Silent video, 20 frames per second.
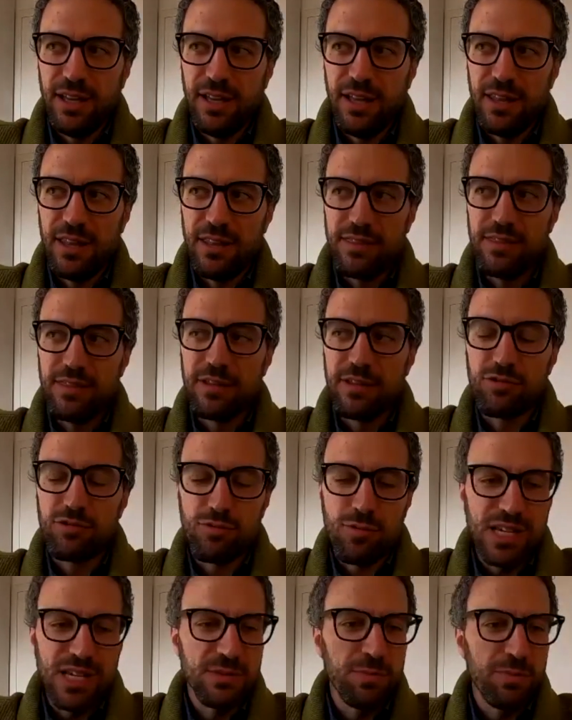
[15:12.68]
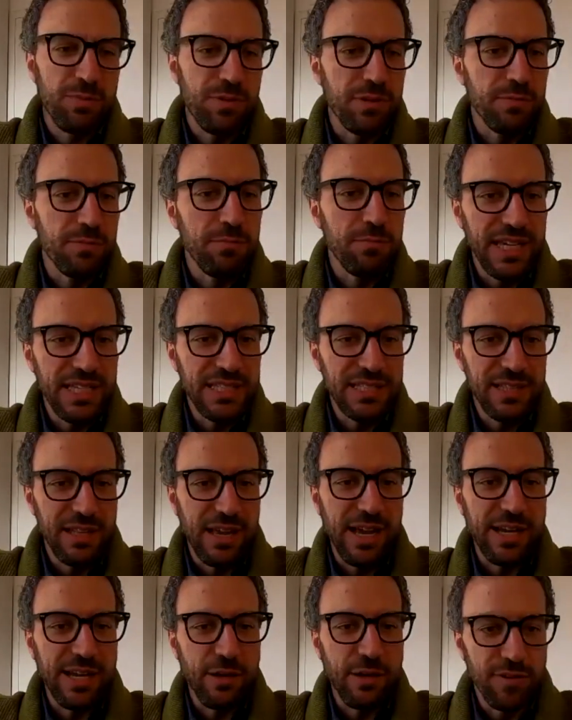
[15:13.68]
the transparent
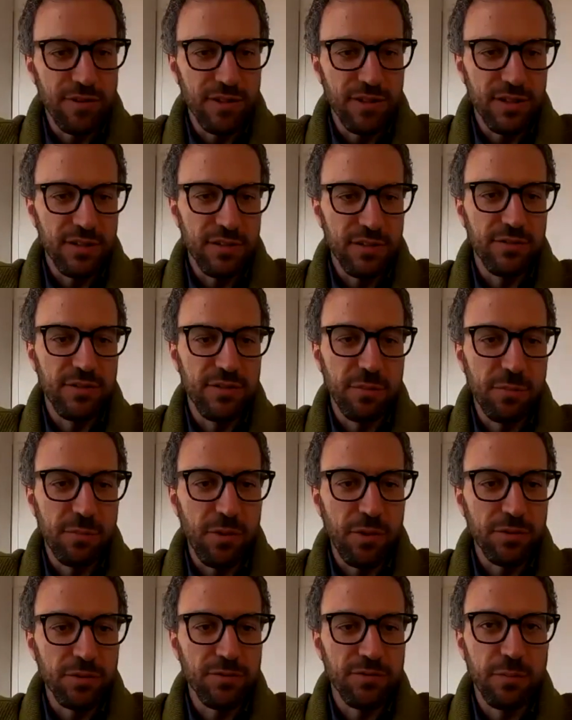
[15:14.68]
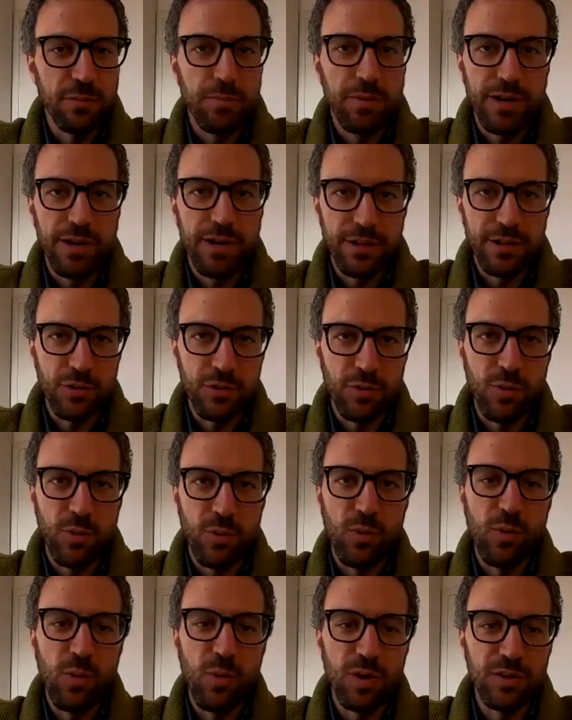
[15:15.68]
baseline of the point of departure.
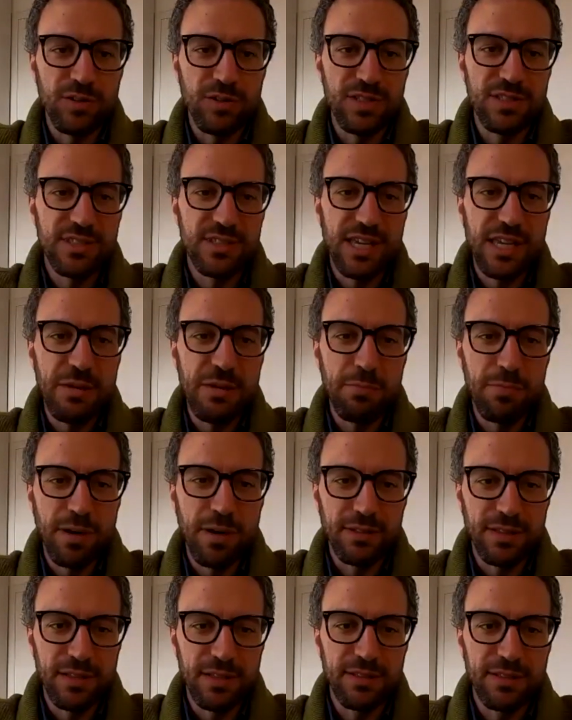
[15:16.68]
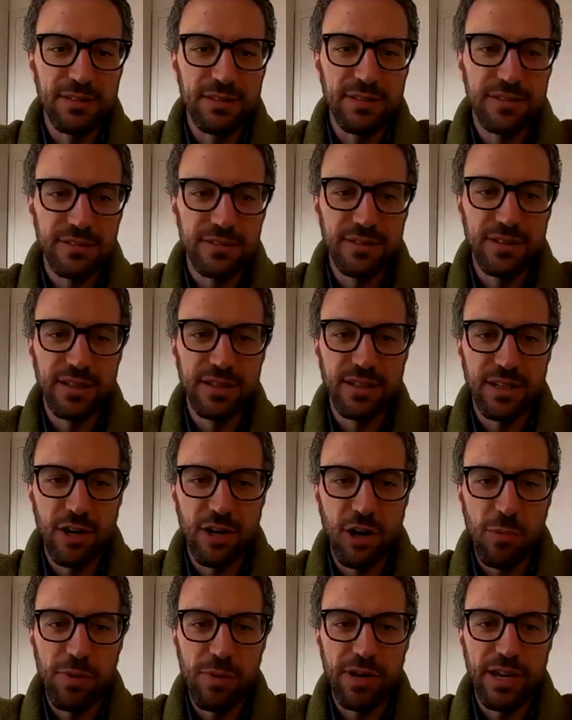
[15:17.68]
What is the impact that the
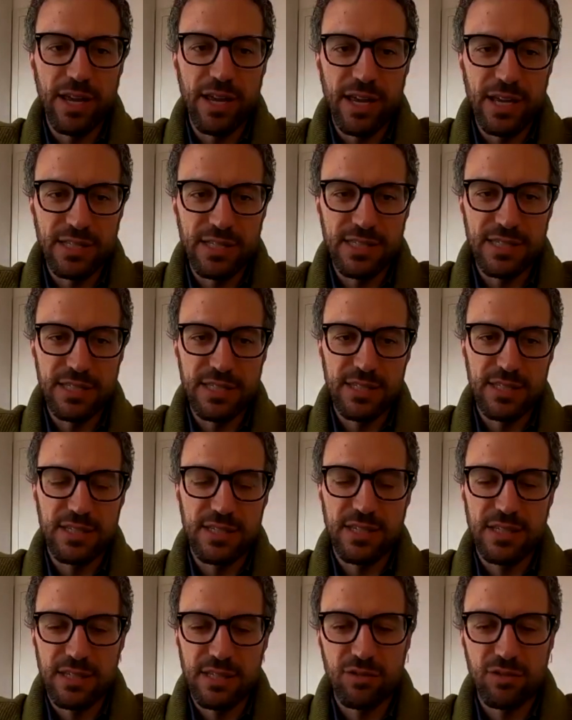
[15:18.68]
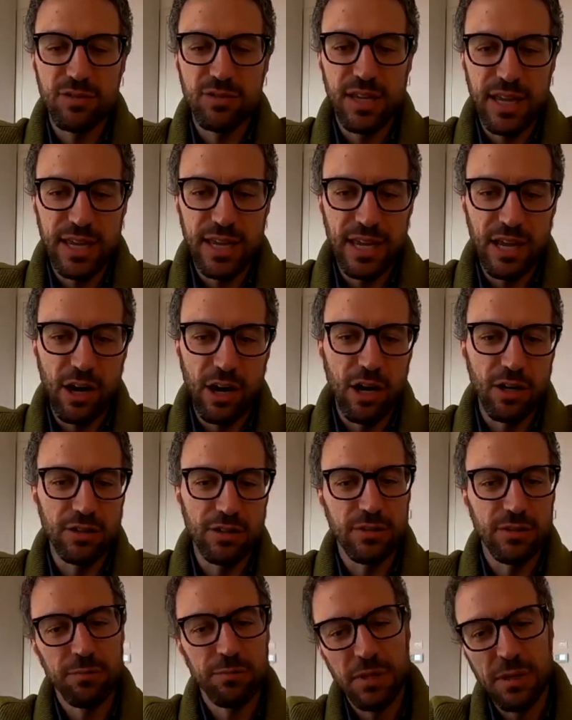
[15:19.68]
company has today
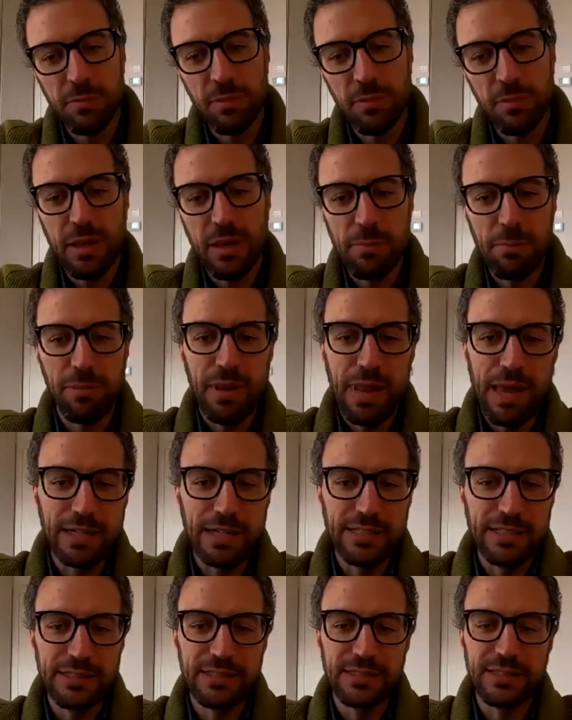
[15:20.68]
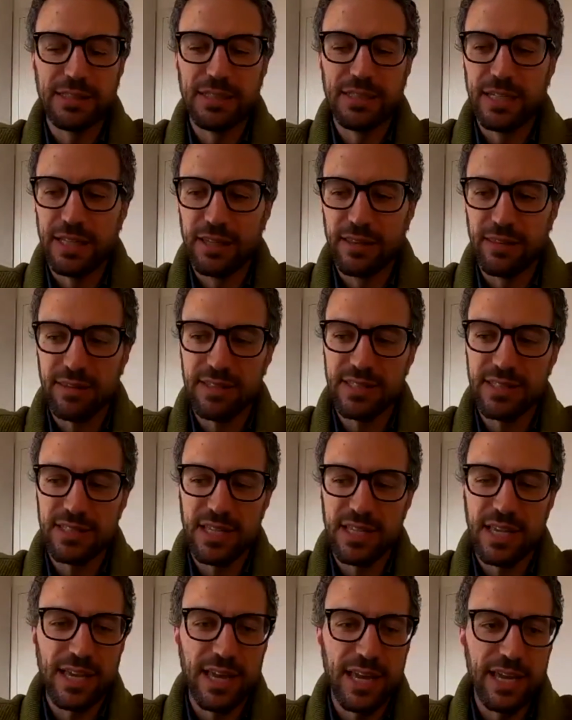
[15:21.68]
on people and planet? And this is,
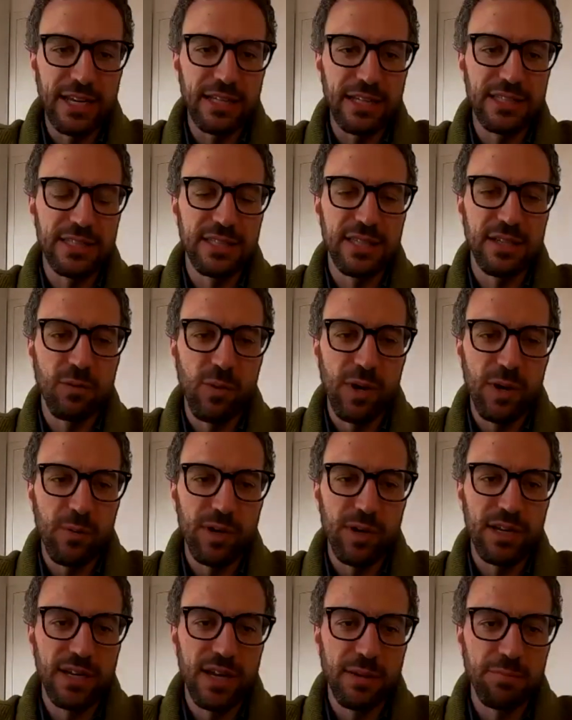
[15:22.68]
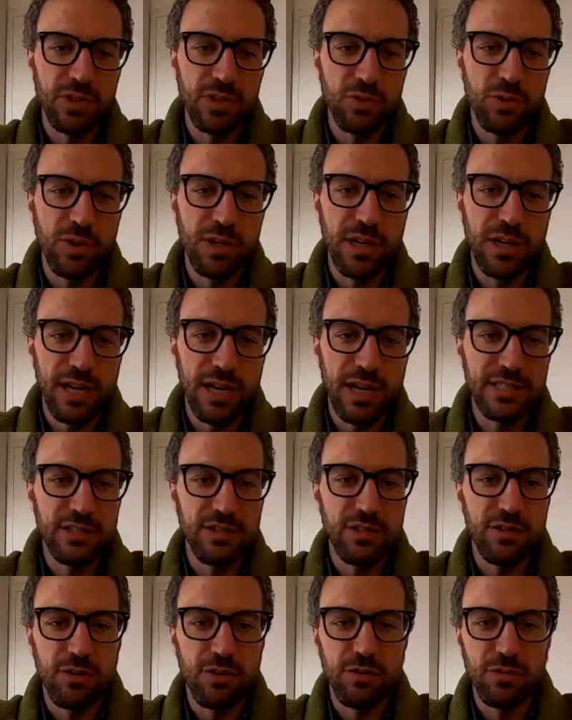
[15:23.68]
again, it's when it comes to analyzing
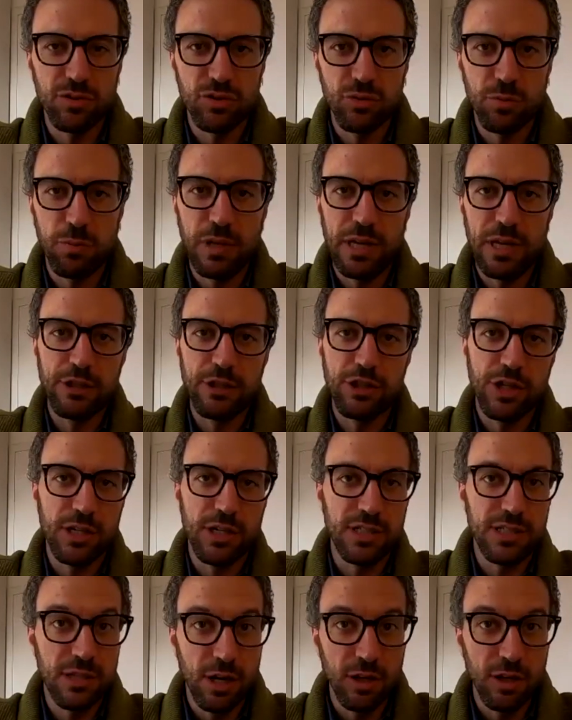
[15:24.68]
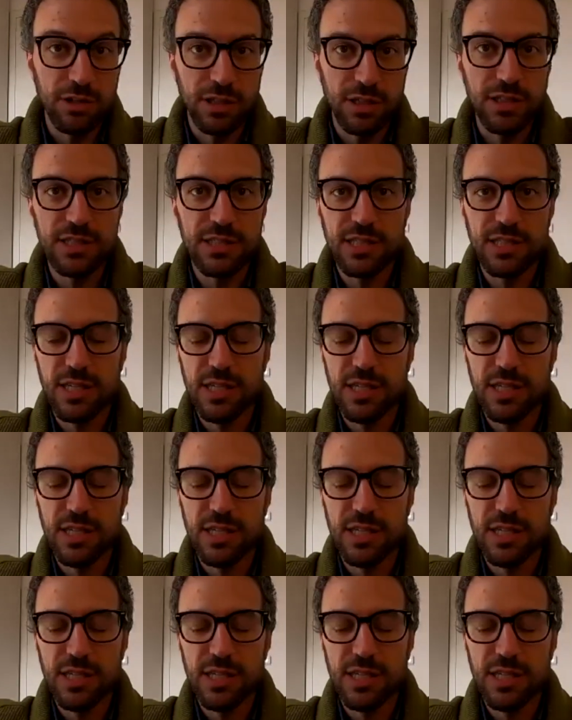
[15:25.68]
your own supply chain, is not easy,